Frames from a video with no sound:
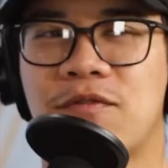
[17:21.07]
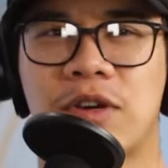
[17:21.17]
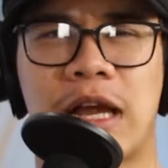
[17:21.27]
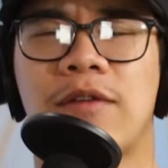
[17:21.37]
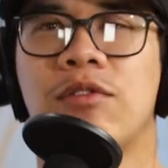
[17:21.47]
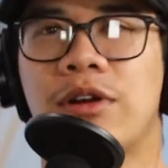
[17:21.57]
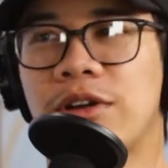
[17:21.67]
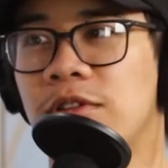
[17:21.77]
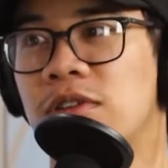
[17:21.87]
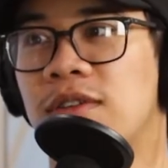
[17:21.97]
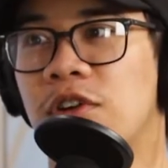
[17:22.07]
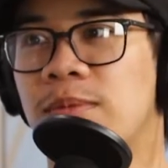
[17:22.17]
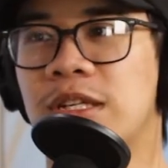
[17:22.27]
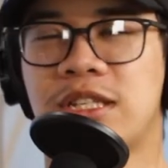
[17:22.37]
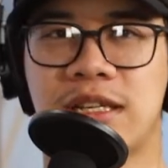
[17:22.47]
Even though I don't use it very
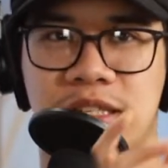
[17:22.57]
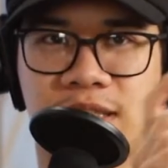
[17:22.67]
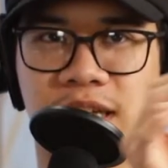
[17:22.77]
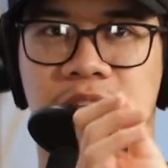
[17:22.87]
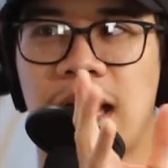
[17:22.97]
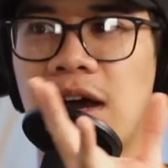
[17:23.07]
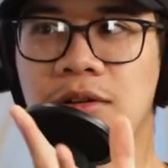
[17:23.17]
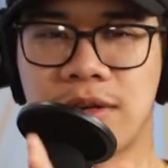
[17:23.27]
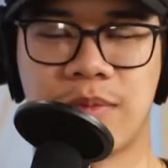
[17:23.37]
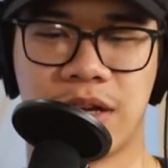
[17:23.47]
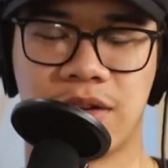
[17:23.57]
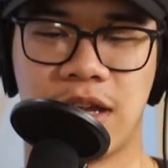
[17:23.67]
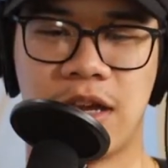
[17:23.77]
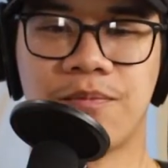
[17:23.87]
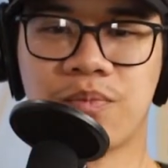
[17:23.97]
much, it's because it's sticking out, and I'm like,
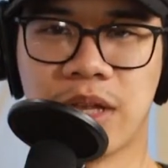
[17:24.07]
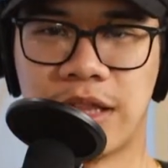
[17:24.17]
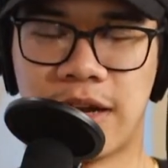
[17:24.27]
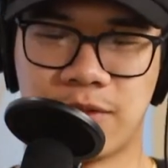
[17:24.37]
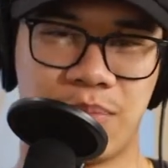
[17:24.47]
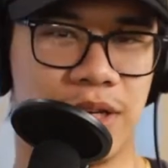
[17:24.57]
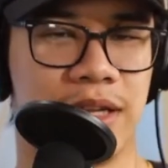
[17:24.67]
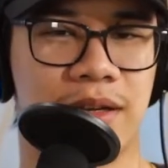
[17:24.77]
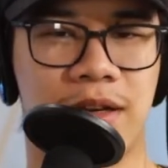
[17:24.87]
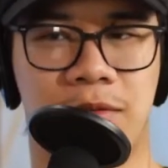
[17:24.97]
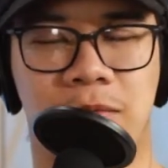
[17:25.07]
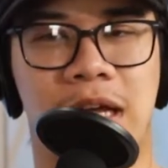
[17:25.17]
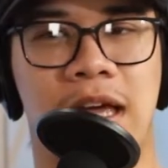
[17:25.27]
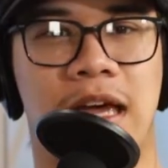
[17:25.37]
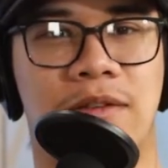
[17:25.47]
okay, and then I have to put it in,
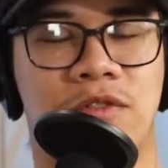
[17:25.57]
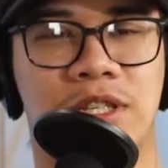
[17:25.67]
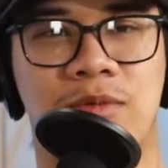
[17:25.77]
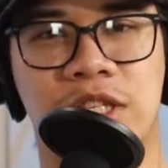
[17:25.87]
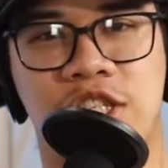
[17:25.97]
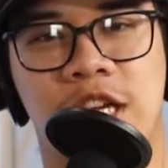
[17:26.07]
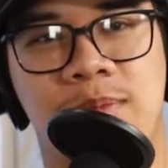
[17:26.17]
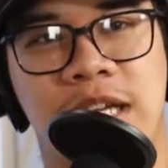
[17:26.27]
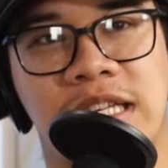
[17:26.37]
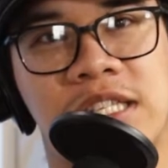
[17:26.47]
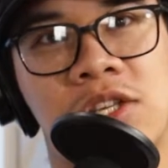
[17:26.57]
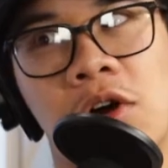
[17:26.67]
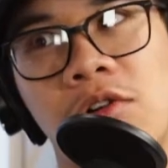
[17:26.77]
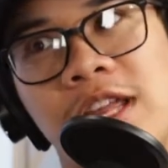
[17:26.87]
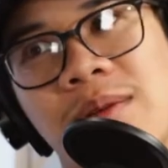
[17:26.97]
and for some reason, chip takes
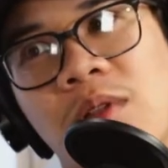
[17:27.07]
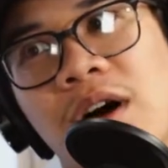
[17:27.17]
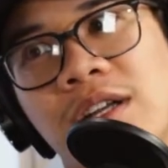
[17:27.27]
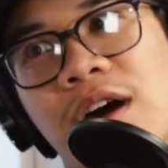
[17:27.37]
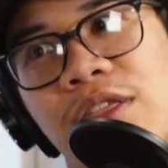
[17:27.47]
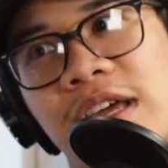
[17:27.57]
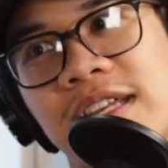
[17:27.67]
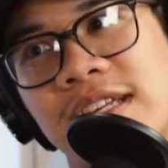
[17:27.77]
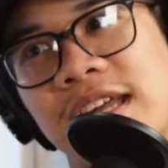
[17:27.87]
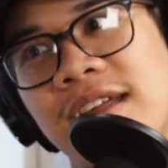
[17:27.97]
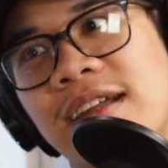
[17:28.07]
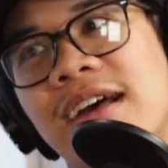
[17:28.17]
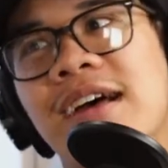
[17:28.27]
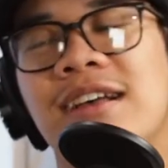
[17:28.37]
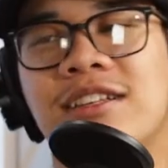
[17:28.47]
so damn long to authenticate.
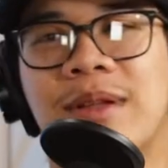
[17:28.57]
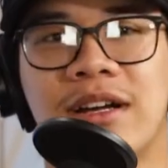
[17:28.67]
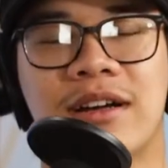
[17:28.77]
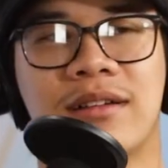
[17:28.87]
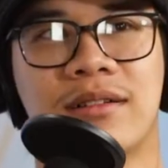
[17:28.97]
So I'm like.